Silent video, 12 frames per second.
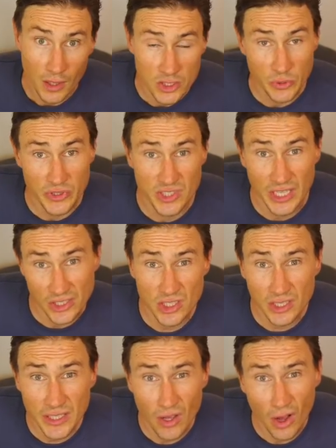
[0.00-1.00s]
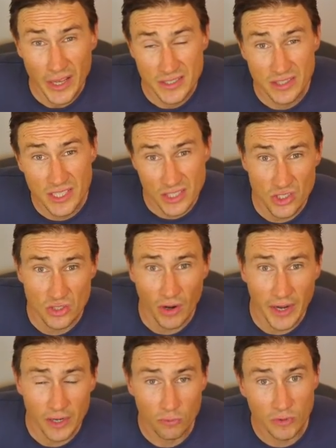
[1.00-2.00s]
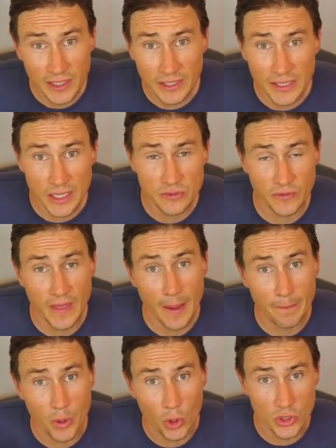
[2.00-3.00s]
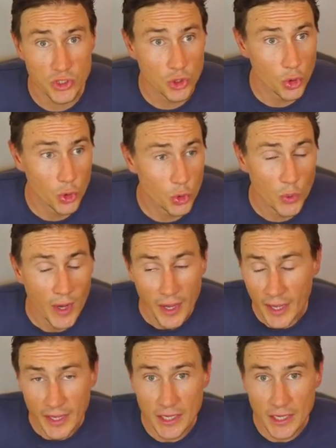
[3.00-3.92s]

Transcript: So essentially, guys, this trainer really is for that person who